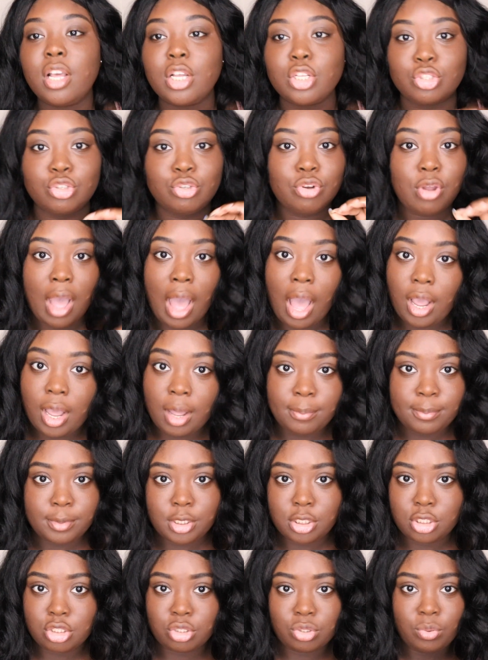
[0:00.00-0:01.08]
because you know how
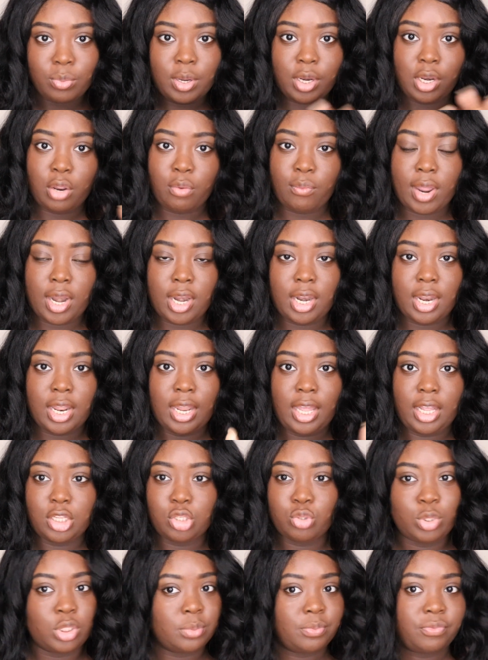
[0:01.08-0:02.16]
companies do when they're ready, they like
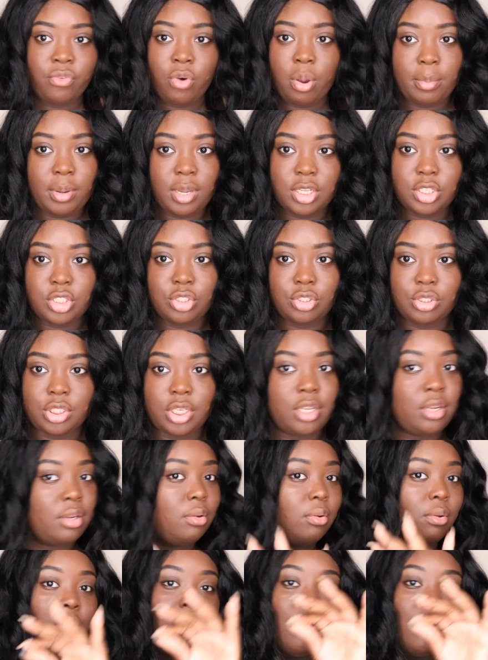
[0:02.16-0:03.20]
switch up formulas and shit.